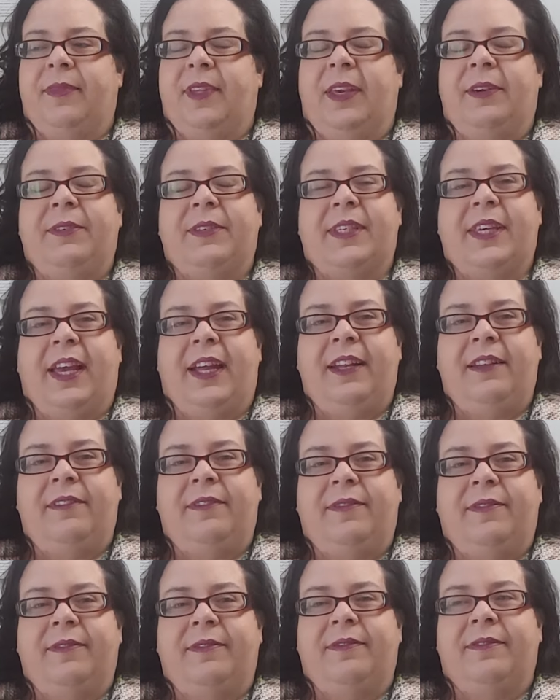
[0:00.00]
it was kind
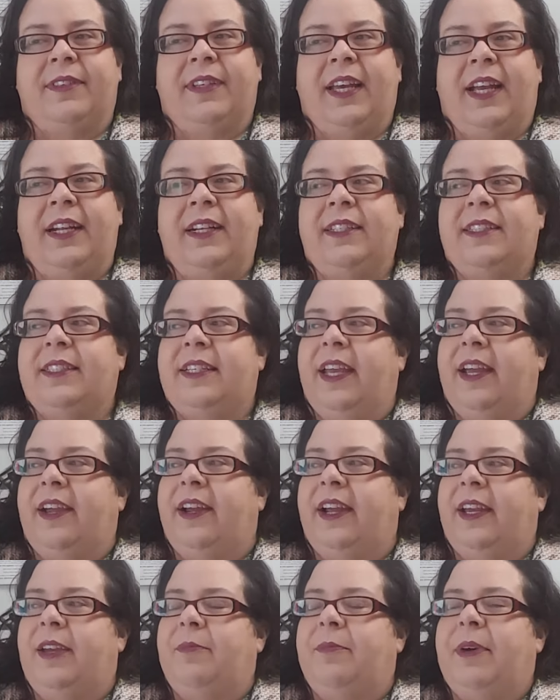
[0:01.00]
of
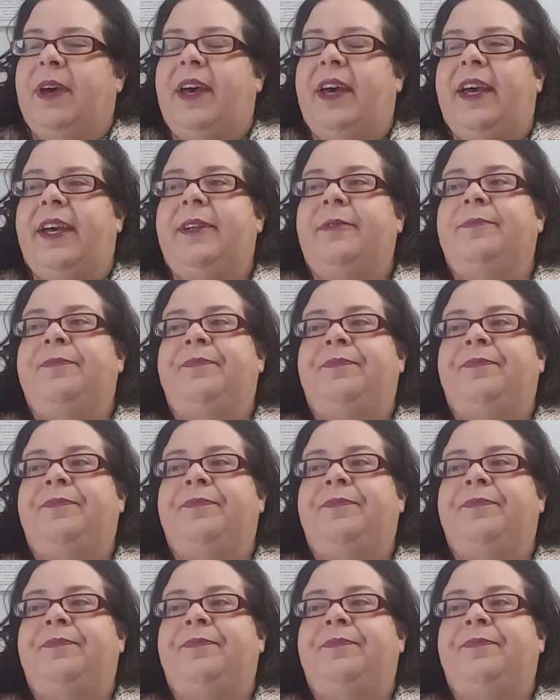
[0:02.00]
scary. But